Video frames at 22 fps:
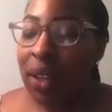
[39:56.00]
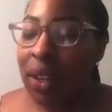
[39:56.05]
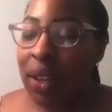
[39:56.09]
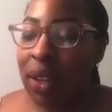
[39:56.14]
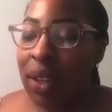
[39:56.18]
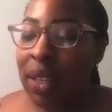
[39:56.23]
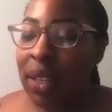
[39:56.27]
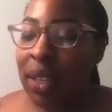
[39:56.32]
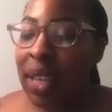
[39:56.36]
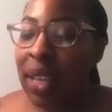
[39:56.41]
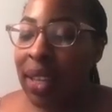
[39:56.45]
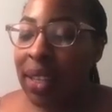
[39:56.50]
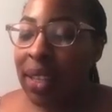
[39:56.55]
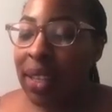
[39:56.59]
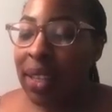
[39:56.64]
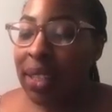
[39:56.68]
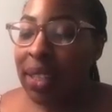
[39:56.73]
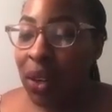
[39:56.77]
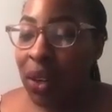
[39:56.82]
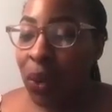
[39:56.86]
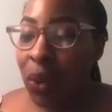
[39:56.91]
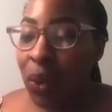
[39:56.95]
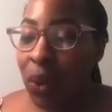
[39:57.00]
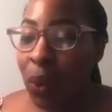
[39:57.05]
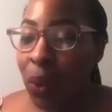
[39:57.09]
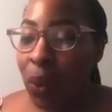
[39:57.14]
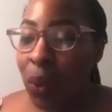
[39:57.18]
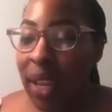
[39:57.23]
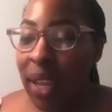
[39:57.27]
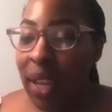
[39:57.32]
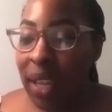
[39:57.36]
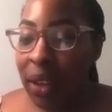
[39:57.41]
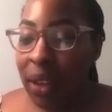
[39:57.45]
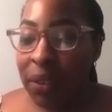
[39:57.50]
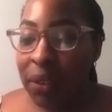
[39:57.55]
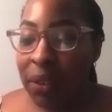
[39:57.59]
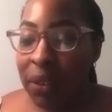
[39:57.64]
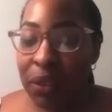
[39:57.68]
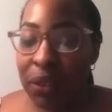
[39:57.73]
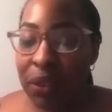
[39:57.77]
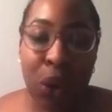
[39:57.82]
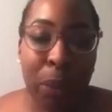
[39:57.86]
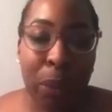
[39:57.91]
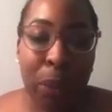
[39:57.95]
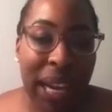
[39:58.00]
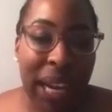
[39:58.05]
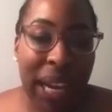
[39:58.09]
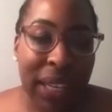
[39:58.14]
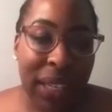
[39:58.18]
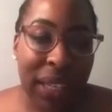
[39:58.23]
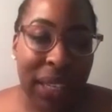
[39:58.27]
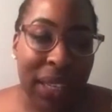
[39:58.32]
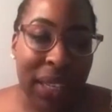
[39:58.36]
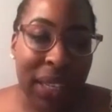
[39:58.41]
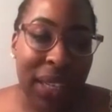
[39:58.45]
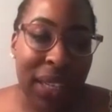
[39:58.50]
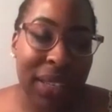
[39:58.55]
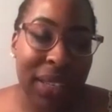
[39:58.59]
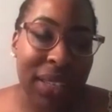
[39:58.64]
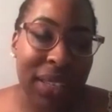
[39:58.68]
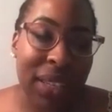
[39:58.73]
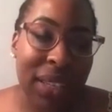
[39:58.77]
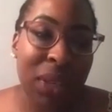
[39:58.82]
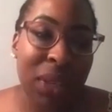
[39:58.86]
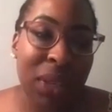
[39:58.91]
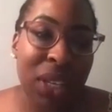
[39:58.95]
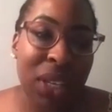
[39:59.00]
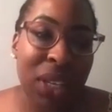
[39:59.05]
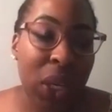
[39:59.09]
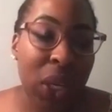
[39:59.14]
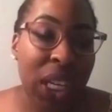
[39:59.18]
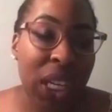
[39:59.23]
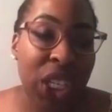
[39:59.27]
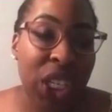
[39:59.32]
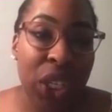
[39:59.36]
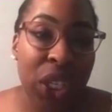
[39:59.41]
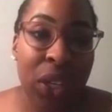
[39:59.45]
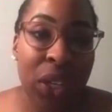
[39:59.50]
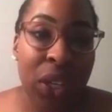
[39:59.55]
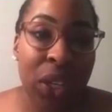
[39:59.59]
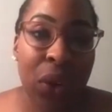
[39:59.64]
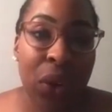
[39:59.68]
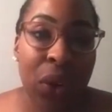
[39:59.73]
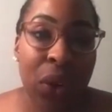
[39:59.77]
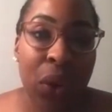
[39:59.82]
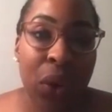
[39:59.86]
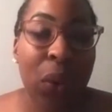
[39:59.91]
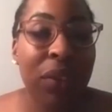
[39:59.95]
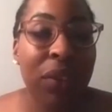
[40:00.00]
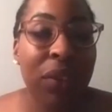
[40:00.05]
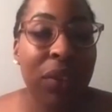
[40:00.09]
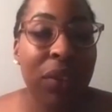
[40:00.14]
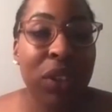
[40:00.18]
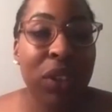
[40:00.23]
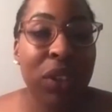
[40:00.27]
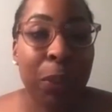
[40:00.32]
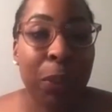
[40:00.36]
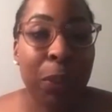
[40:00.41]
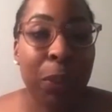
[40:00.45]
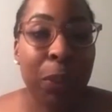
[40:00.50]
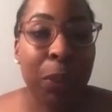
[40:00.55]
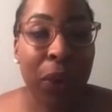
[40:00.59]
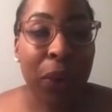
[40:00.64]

yes, in a way, if Joe Biden and his administration or whoever's supposed to